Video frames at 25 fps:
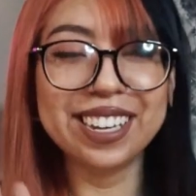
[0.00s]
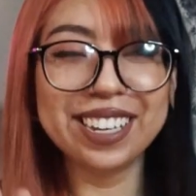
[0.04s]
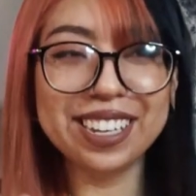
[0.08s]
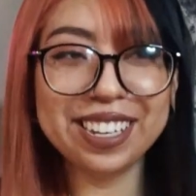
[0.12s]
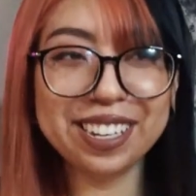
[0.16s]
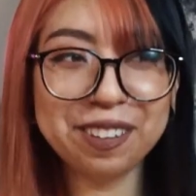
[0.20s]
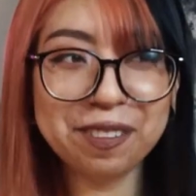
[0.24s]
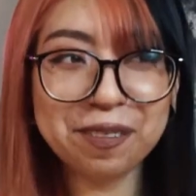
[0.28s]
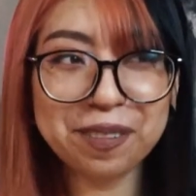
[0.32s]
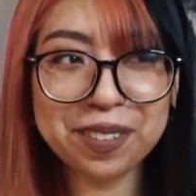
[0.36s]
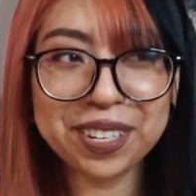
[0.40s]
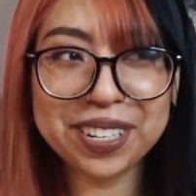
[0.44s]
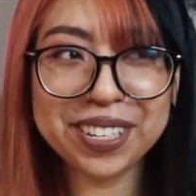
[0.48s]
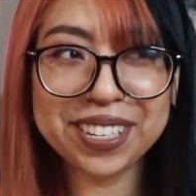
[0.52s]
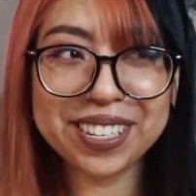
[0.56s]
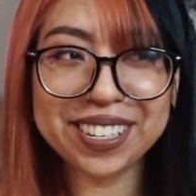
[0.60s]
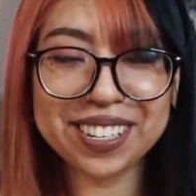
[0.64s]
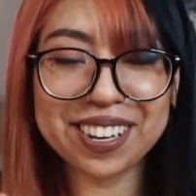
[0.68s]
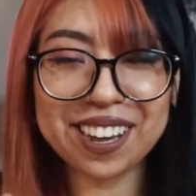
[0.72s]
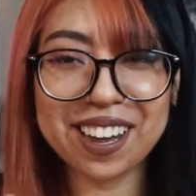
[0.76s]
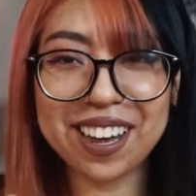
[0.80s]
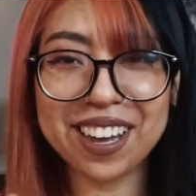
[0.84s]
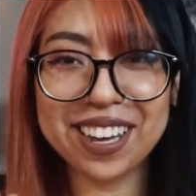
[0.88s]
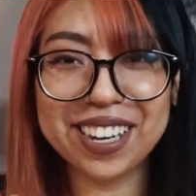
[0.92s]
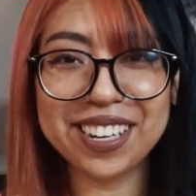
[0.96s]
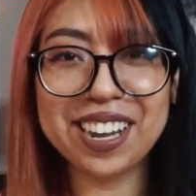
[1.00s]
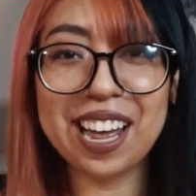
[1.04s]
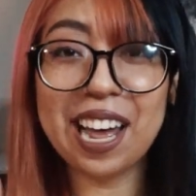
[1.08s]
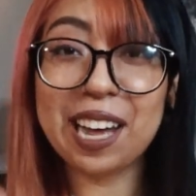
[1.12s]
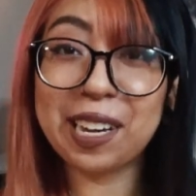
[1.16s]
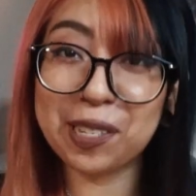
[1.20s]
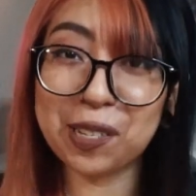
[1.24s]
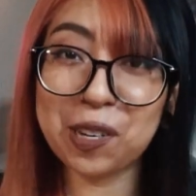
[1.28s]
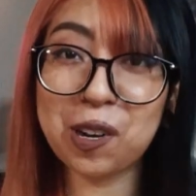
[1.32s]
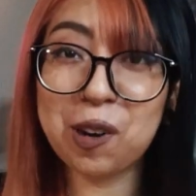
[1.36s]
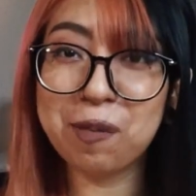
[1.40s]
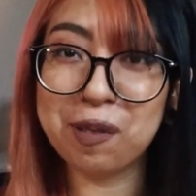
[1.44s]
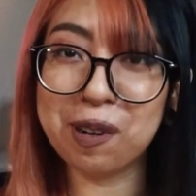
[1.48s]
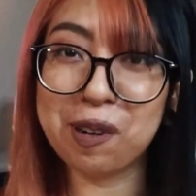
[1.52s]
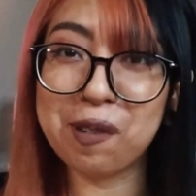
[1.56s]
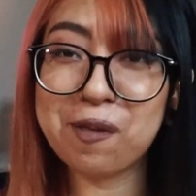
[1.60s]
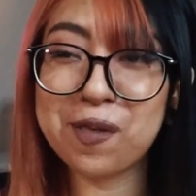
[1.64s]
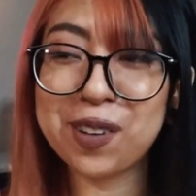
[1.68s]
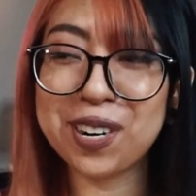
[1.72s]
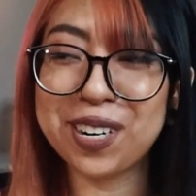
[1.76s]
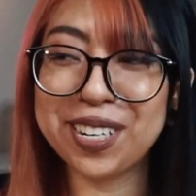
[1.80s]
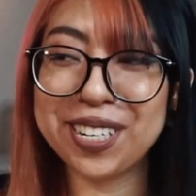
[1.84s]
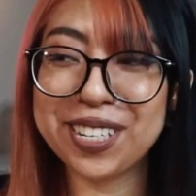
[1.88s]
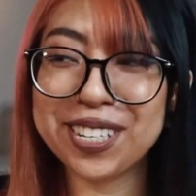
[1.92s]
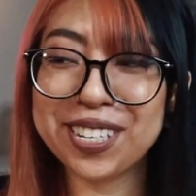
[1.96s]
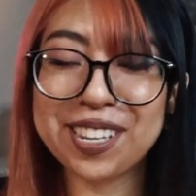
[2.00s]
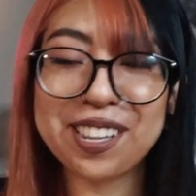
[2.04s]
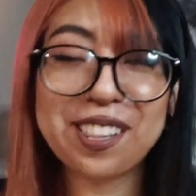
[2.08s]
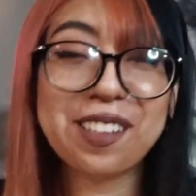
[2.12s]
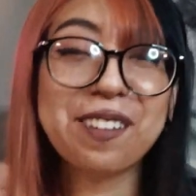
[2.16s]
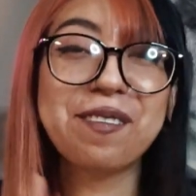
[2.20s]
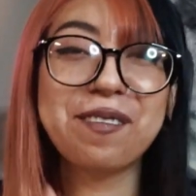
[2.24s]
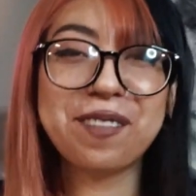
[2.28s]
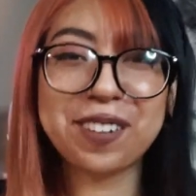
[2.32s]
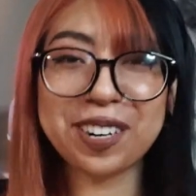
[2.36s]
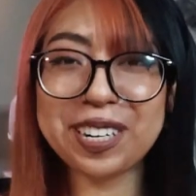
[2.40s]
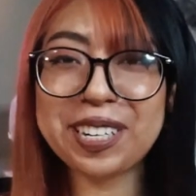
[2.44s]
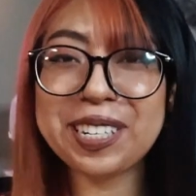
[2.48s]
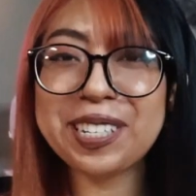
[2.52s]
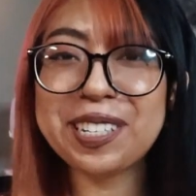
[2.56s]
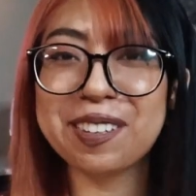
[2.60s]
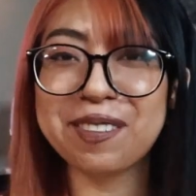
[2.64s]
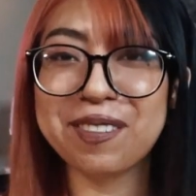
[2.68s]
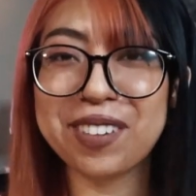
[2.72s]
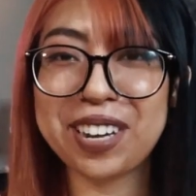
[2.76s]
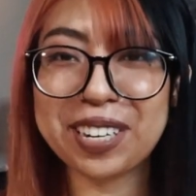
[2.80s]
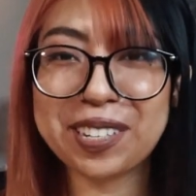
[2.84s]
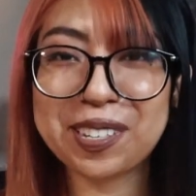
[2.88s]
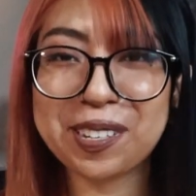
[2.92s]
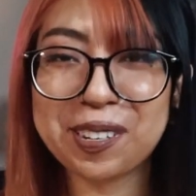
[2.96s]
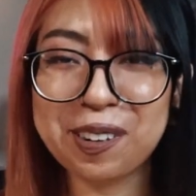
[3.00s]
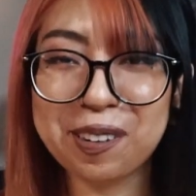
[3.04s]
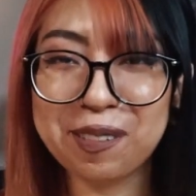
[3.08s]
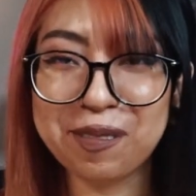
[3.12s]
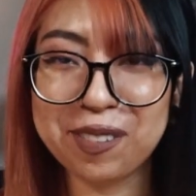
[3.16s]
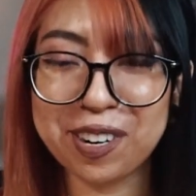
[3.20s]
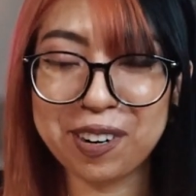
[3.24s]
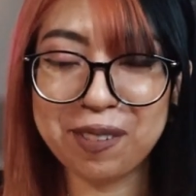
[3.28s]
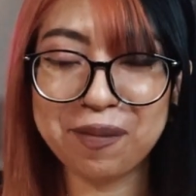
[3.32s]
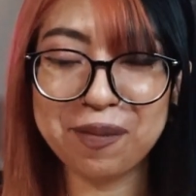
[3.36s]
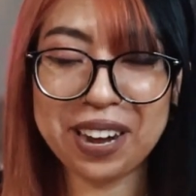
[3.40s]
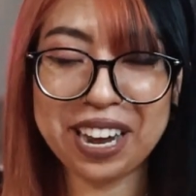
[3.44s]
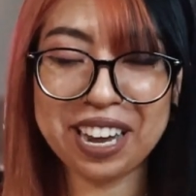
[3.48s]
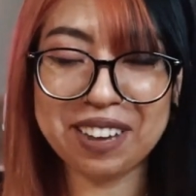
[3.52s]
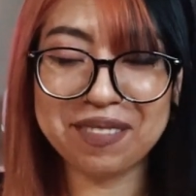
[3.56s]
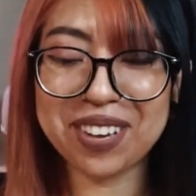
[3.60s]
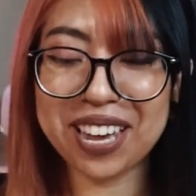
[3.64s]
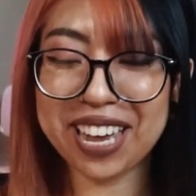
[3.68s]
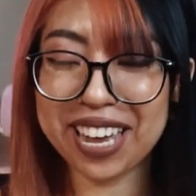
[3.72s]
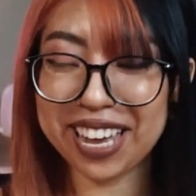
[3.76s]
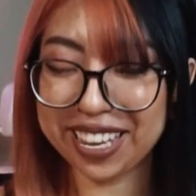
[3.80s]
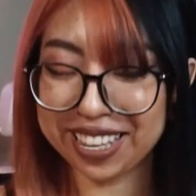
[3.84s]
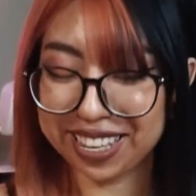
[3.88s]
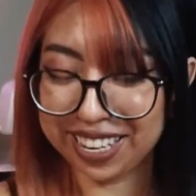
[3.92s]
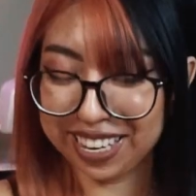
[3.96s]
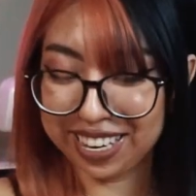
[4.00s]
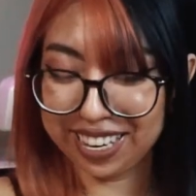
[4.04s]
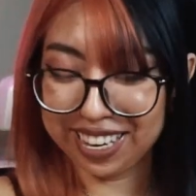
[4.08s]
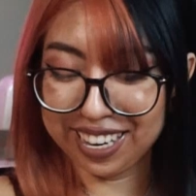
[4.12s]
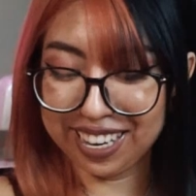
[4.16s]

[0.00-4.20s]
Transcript: It was on October 1st. The 1st of October, my bad.